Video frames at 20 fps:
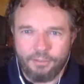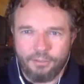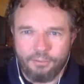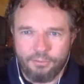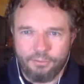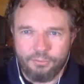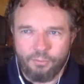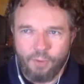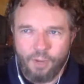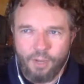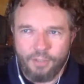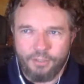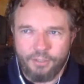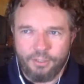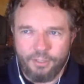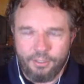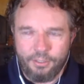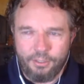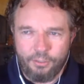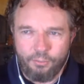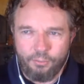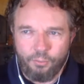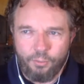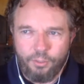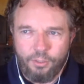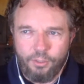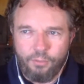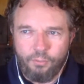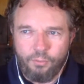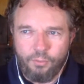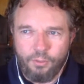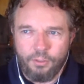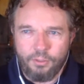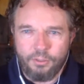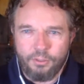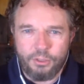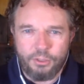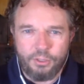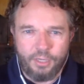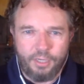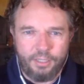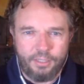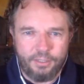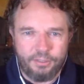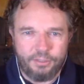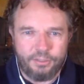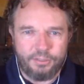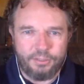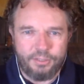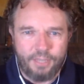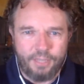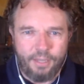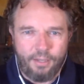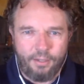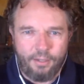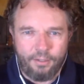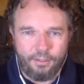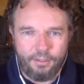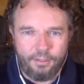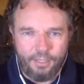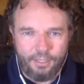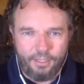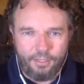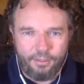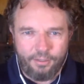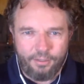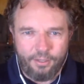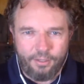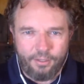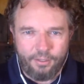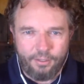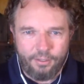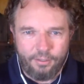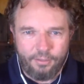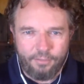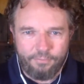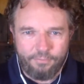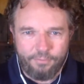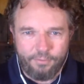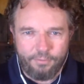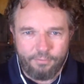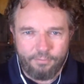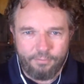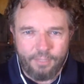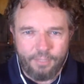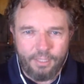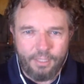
I was watching it, you, you weren't trying to sell anything in the film.